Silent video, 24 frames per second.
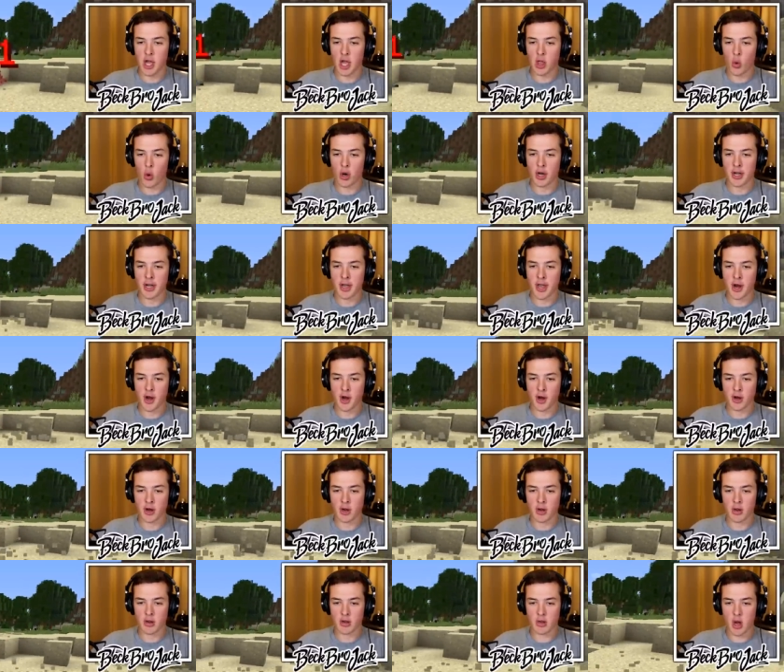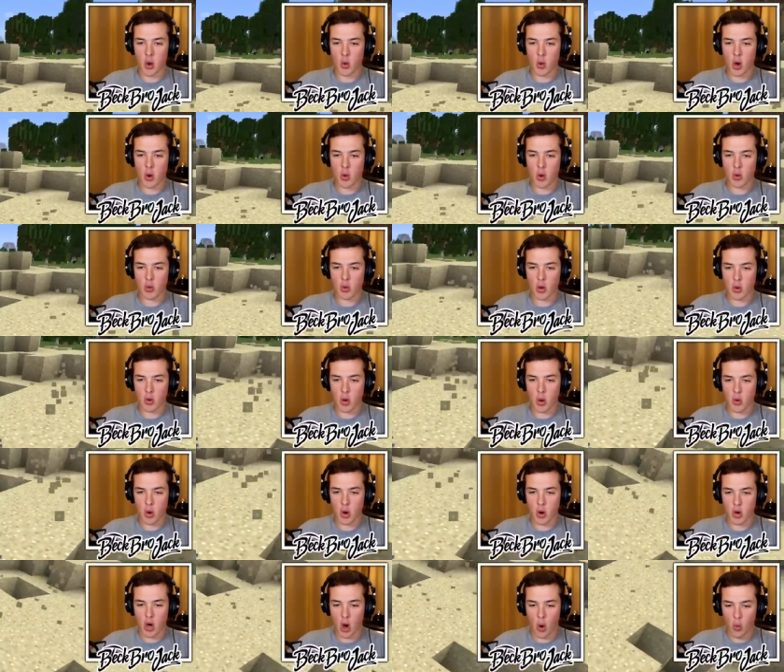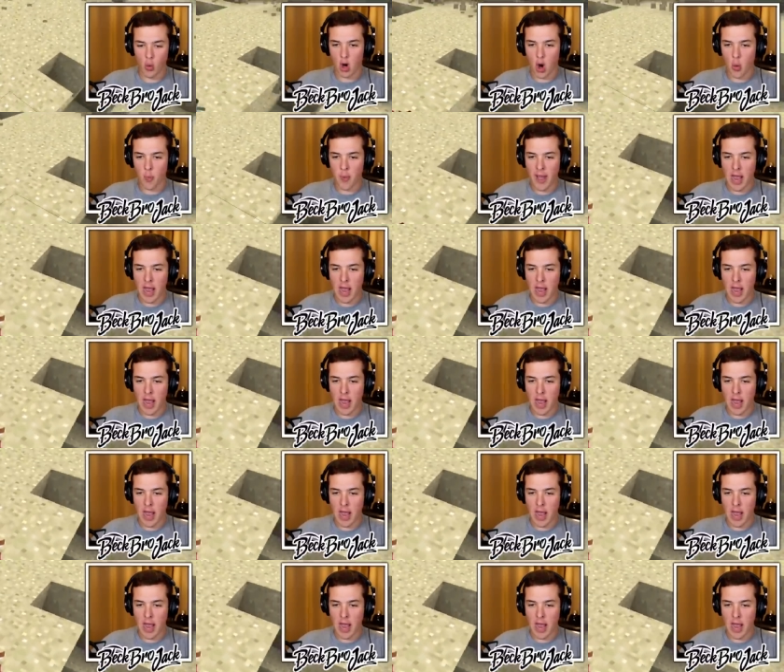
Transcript: another one in here. Go, go, go, go, go, go, go. Go,